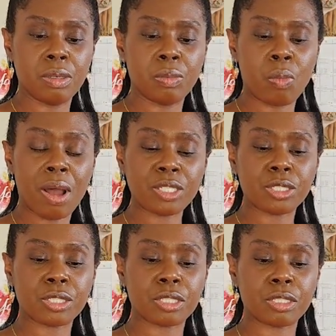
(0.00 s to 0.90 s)

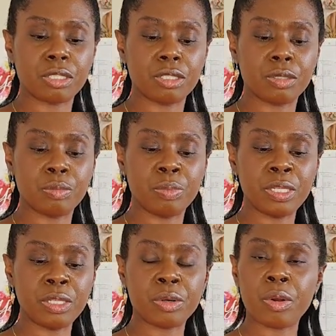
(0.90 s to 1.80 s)
Watcher,
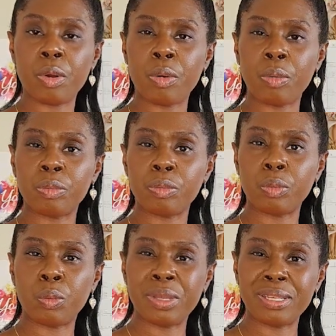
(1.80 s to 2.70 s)
be your own
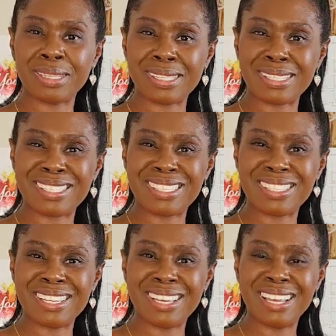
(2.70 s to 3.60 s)

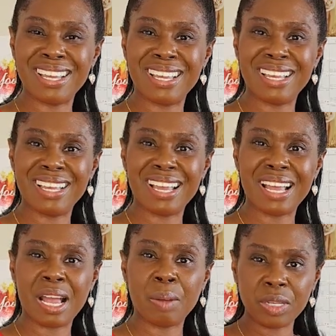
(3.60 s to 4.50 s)
witness.
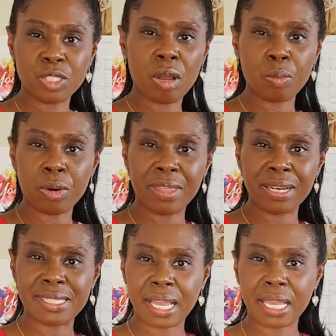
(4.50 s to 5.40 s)
I'm going to talk more on that
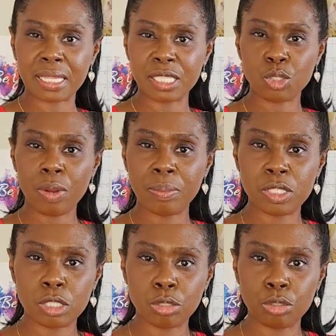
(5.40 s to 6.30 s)
in a second. Let's grab the
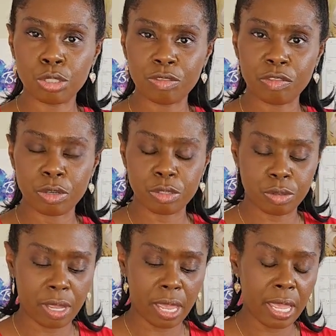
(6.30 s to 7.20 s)
solution first,
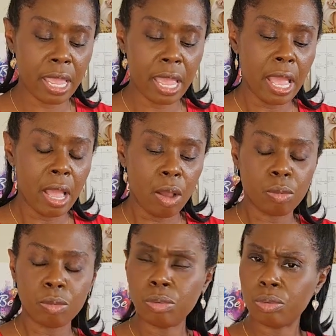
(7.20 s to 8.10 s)
okay?
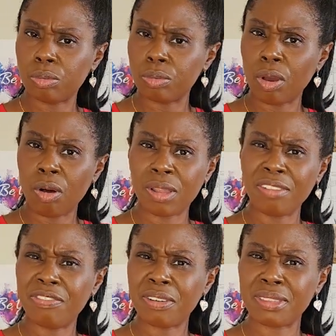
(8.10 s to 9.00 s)
Ooh, y'all, I
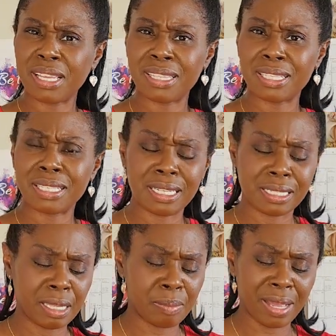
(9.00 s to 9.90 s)
felt that in
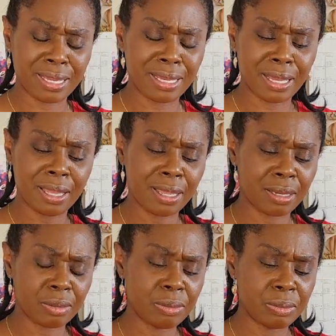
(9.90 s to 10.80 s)
my gut.
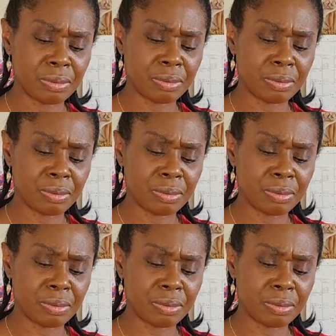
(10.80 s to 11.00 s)
Ooh.